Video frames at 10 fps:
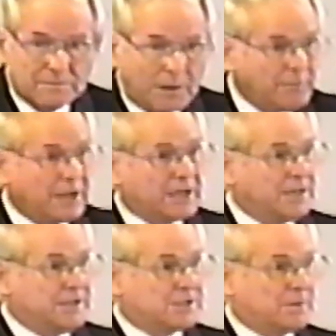
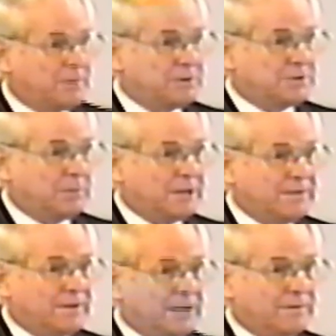publicly is supposed to
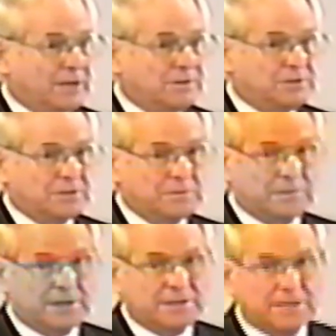believe in evolution,
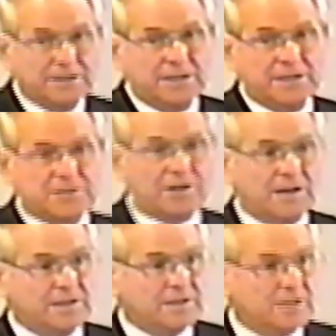but in his
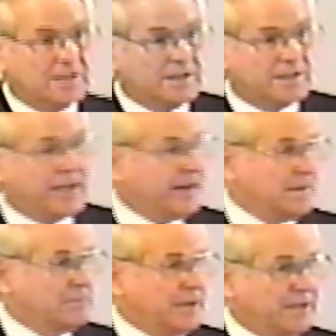heart
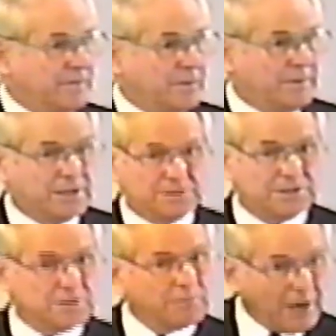cannot believe it because
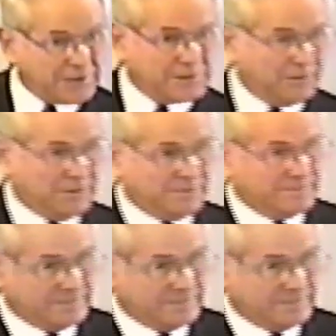it's impossible.